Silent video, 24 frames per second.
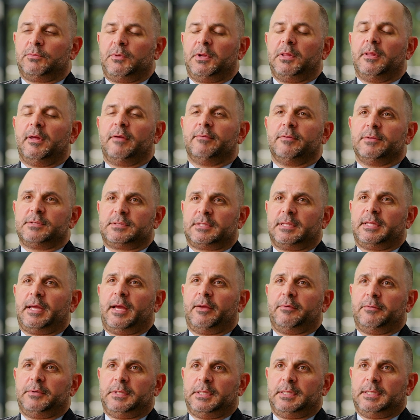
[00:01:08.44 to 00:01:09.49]
three levels to
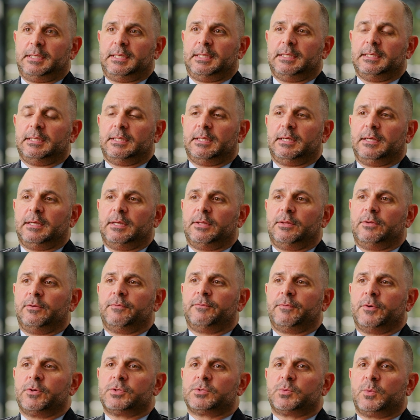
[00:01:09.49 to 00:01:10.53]
that, really. Uh, the
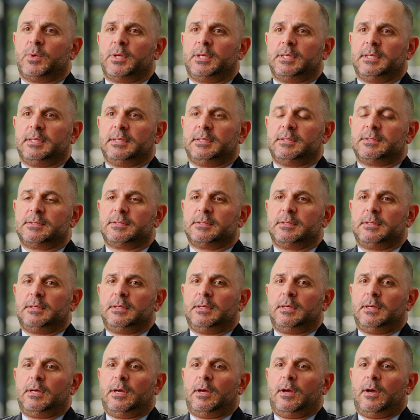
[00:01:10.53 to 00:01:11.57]
first one is
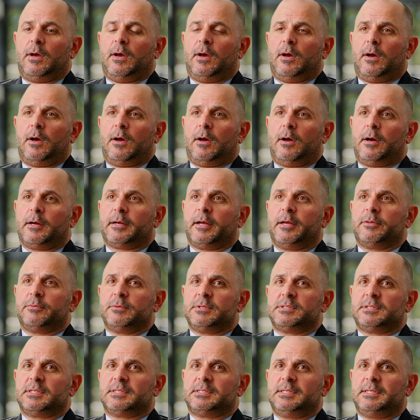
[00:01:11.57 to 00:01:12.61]
HawkEye
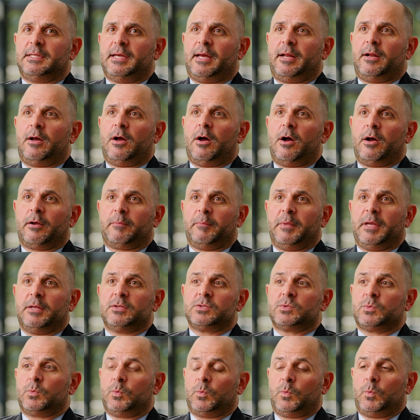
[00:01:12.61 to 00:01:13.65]
three sixty data
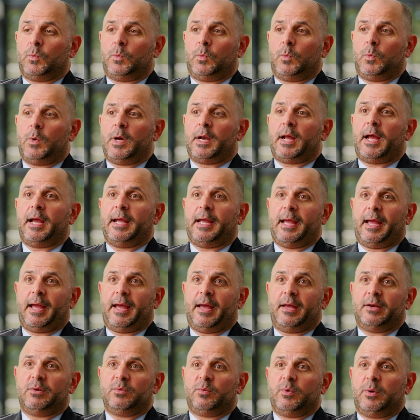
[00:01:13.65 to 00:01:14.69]
augments what I
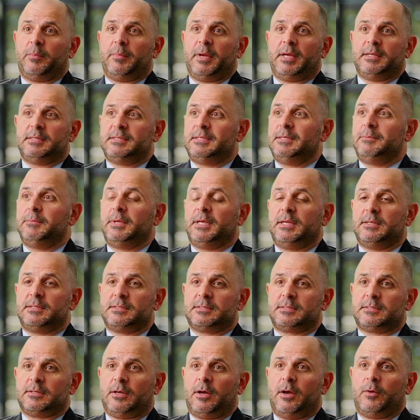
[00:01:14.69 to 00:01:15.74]
had, what my
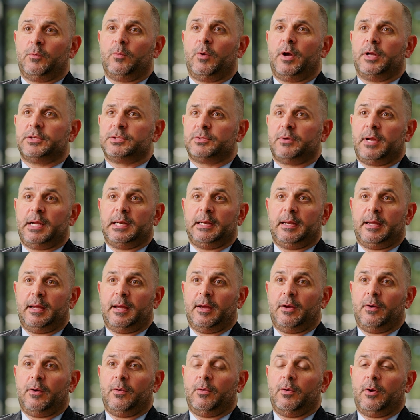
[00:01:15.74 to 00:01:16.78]
teammates on watch right
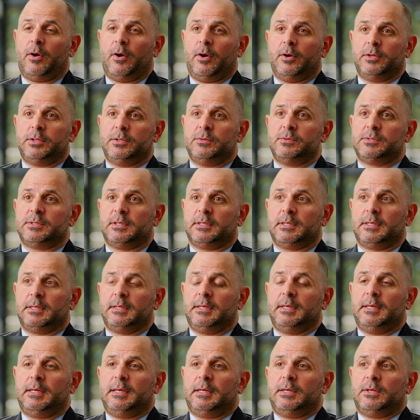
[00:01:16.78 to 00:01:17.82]
now are using.
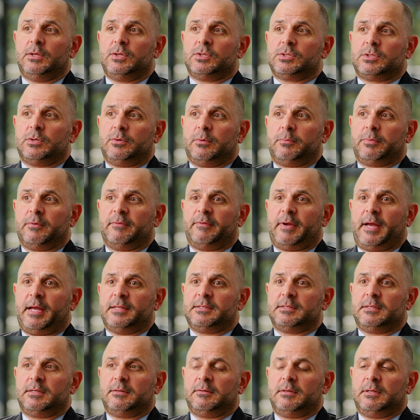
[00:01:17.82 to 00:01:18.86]
So it
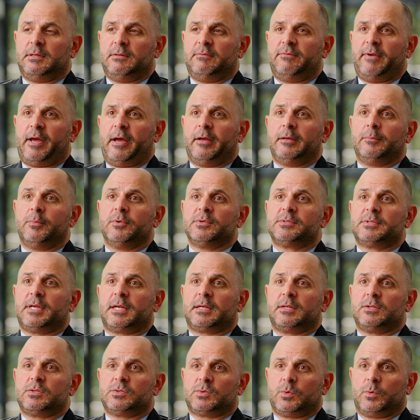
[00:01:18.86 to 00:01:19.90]
provides an invaluable
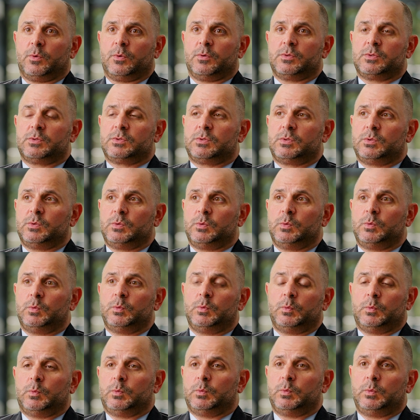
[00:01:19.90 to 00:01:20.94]
second source to,
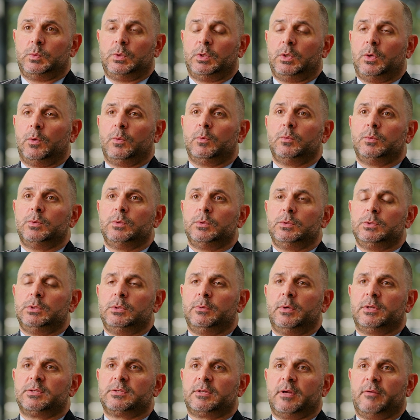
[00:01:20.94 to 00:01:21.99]
you know,
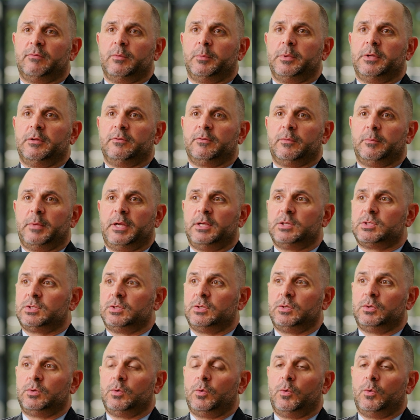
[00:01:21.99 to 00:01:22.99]
U S government information